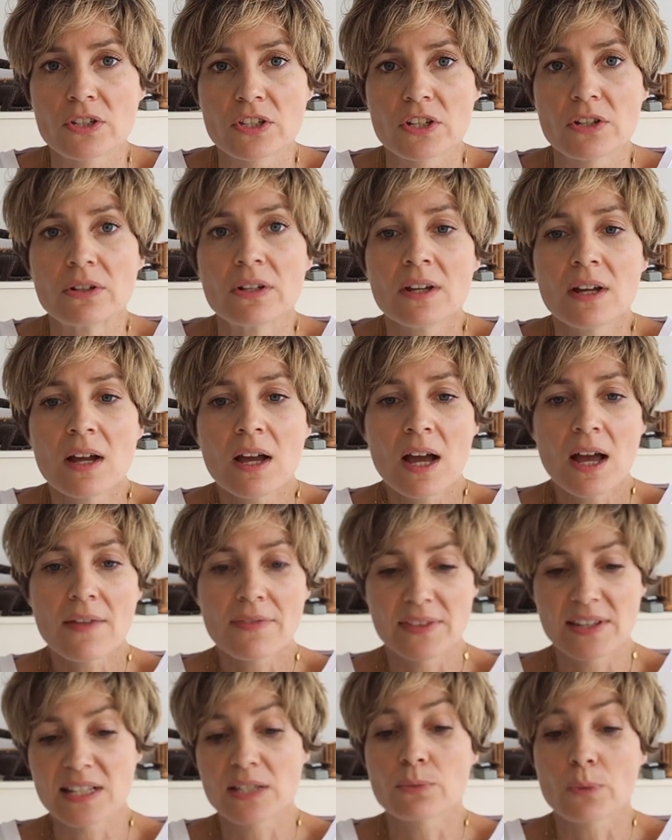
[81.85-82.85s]
So
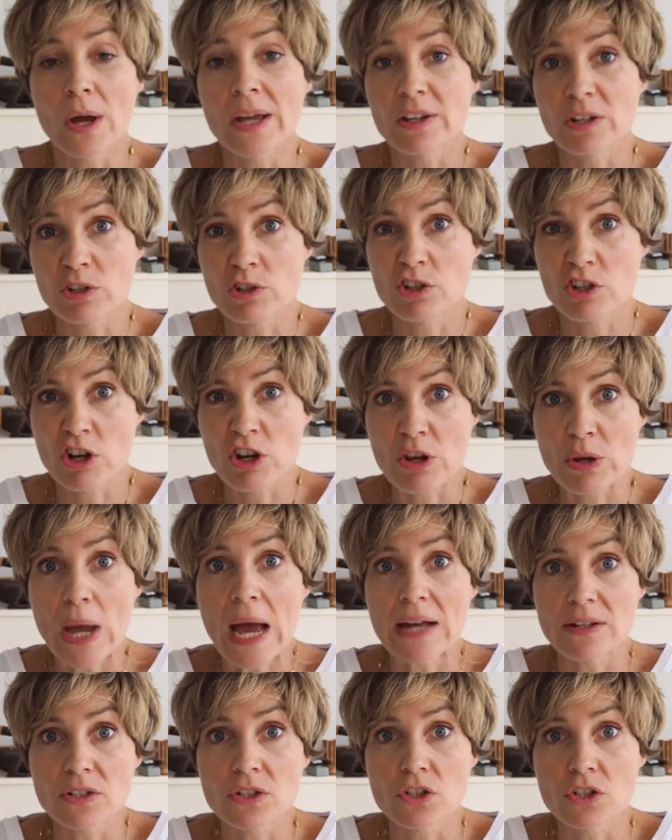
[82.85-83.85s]
this is what I'm going to show you
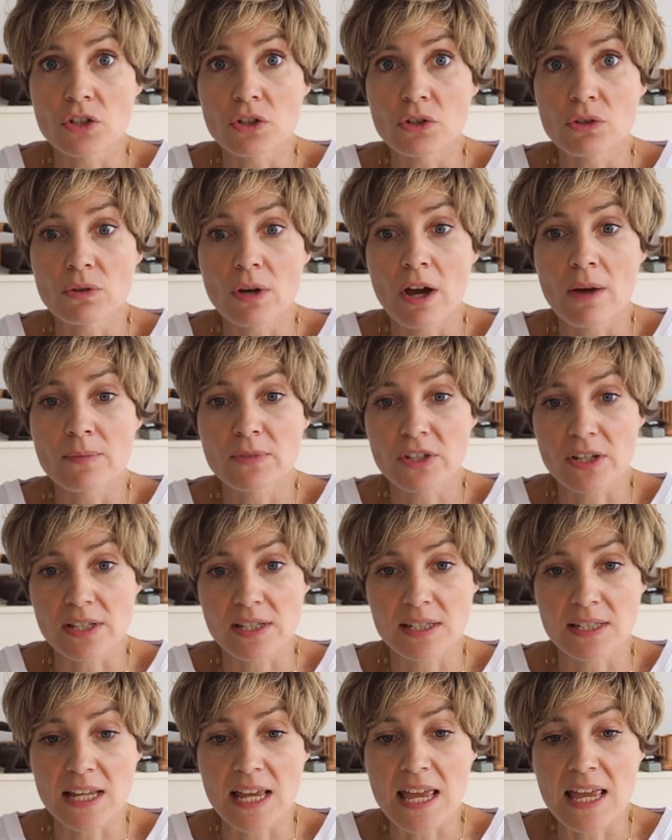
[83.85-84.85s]
how to do
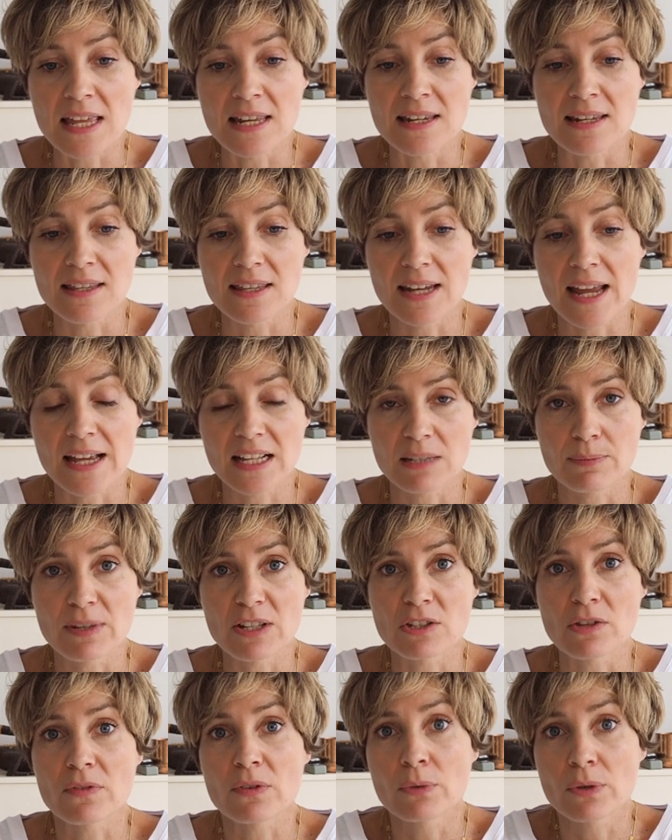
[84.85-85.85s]
just in the next
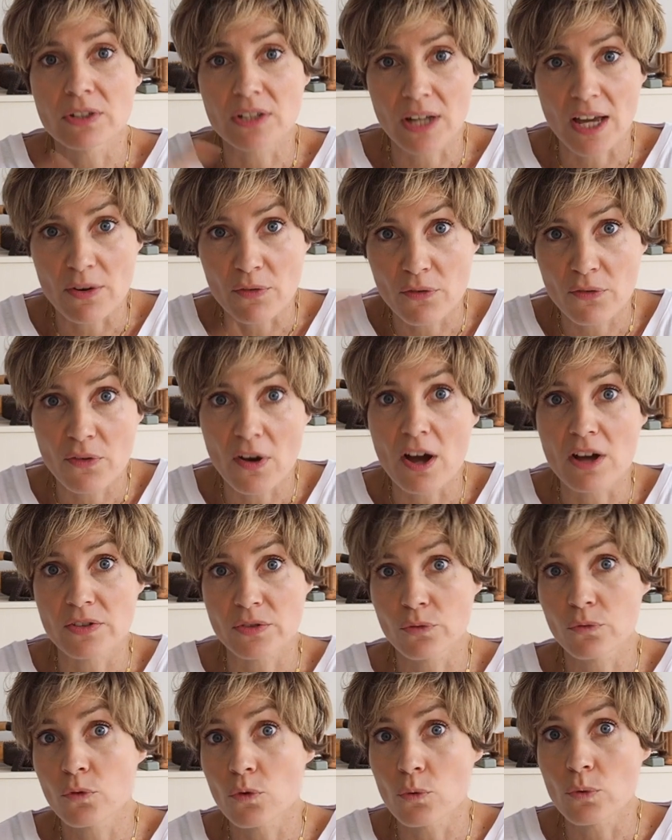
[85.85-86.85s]
bit. So if you want to kind of
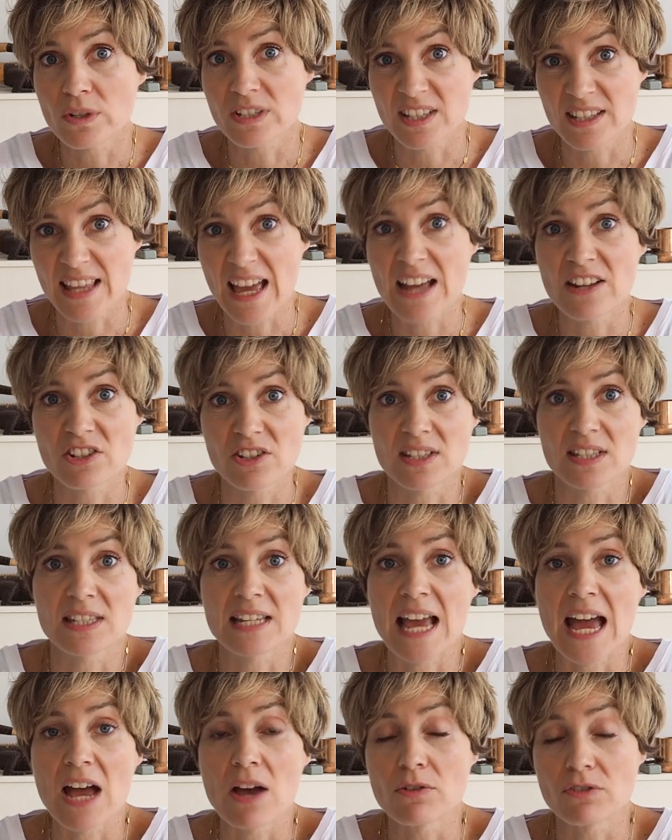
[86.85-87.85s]
fast forward to that just
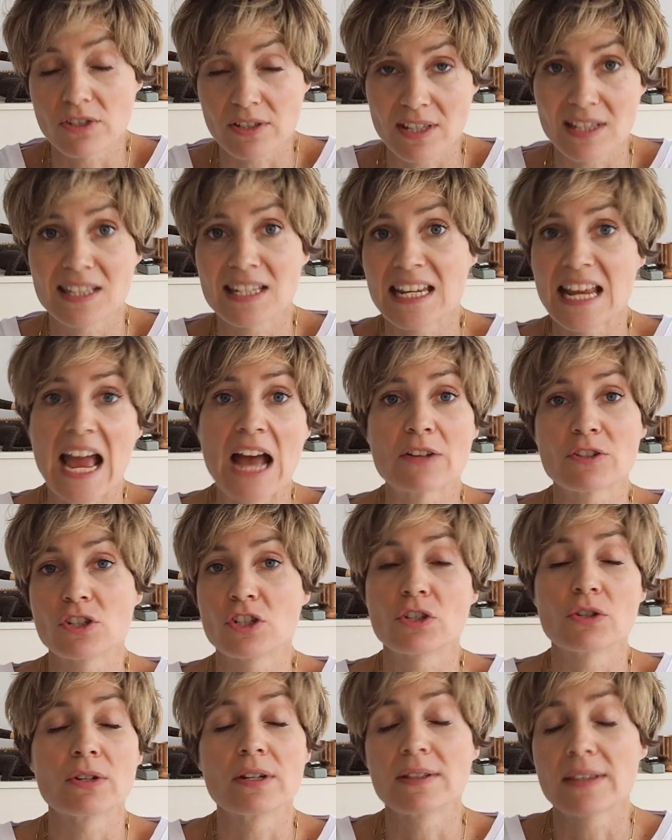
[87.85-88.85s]
now, just to see how to
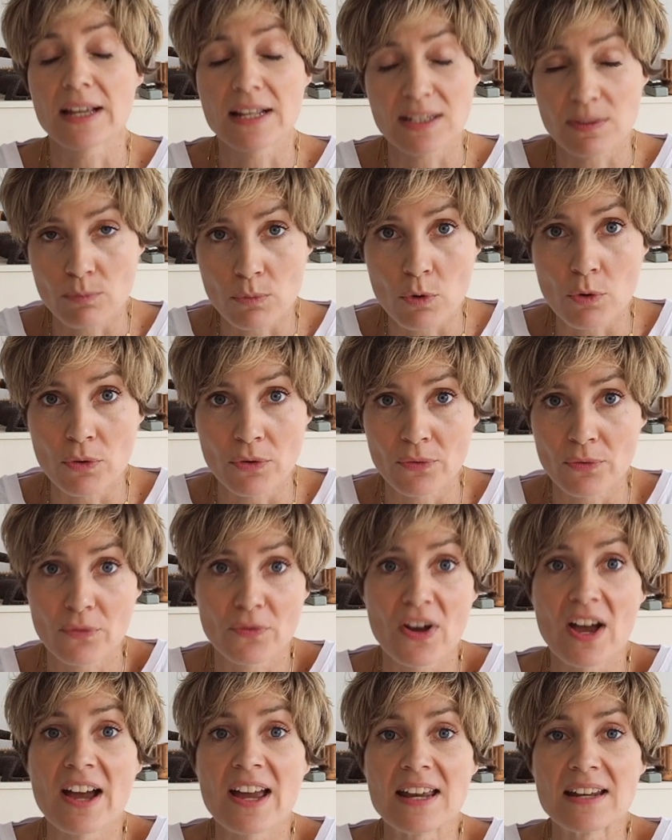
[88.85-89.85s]
do it, that's more than
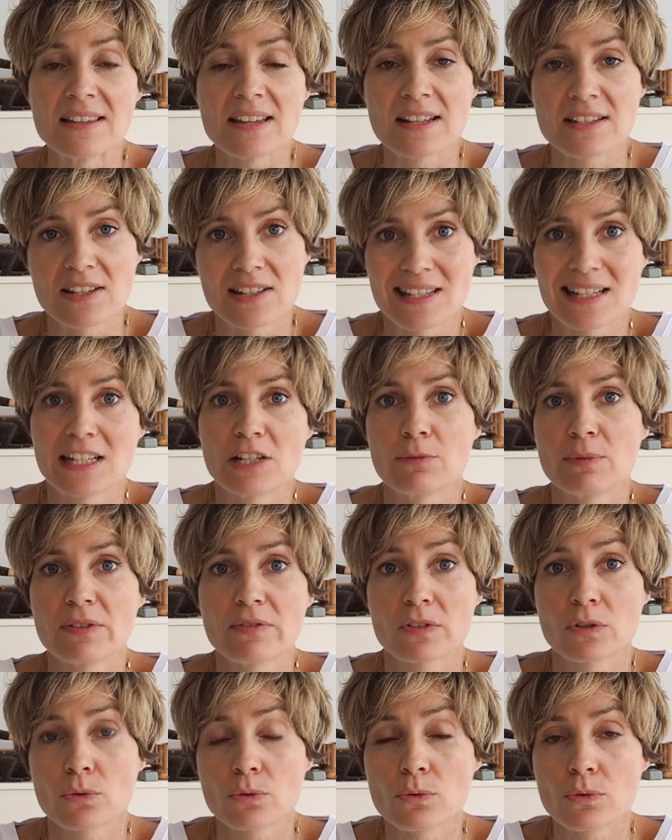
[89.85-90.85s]
fine. There's just a little bit
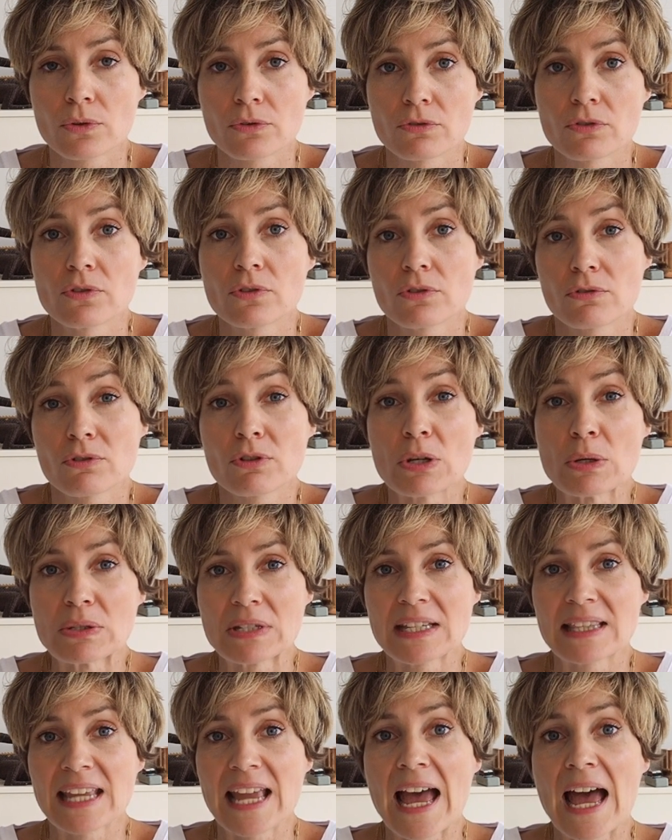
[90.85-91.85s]
of a talk through
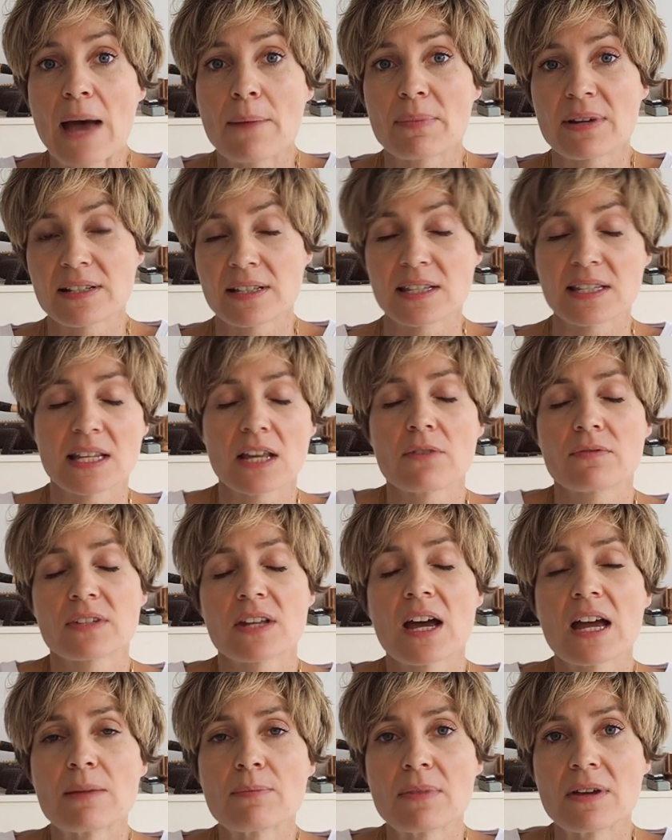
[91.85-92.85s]
using the app as a
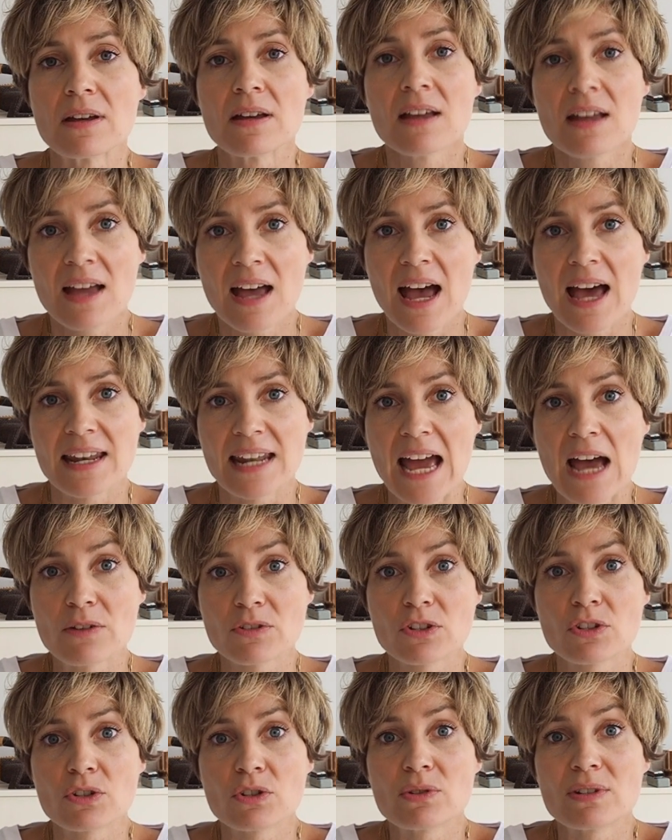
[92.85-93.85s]
self-timer and how
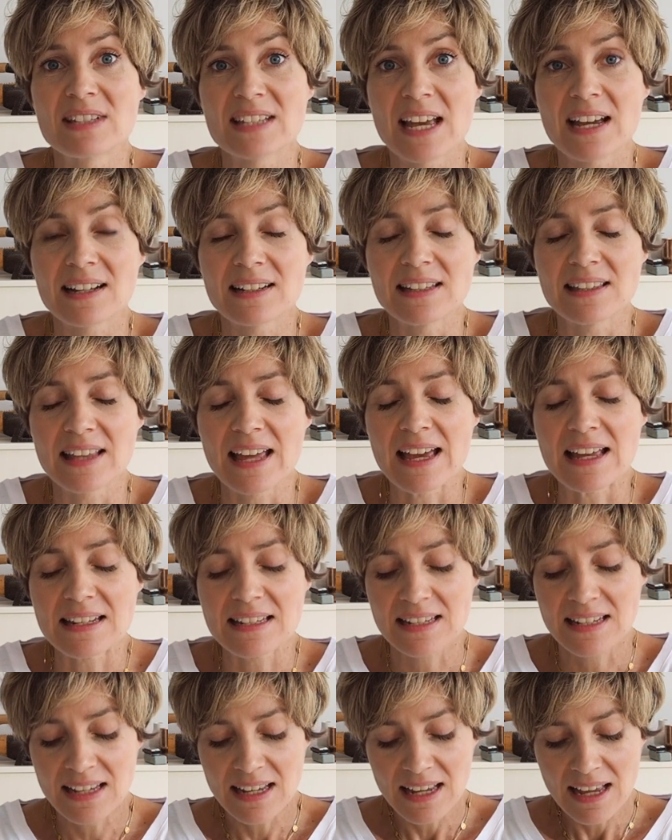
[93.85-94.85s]
to do exactly that.